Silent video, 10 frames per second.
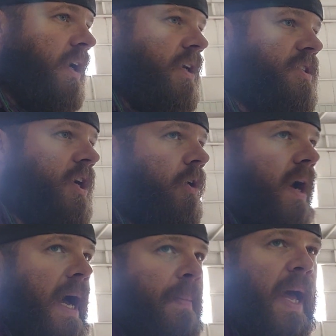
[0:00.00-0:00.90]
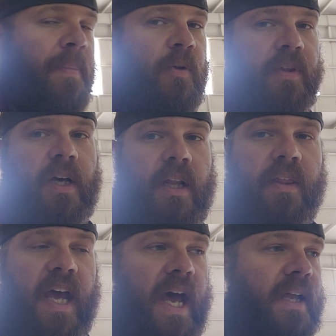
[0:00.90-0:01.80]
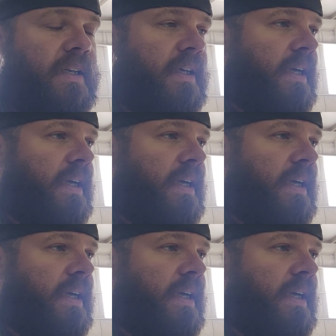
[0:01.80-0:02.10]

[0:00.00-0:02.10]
So I'm happy with all of that.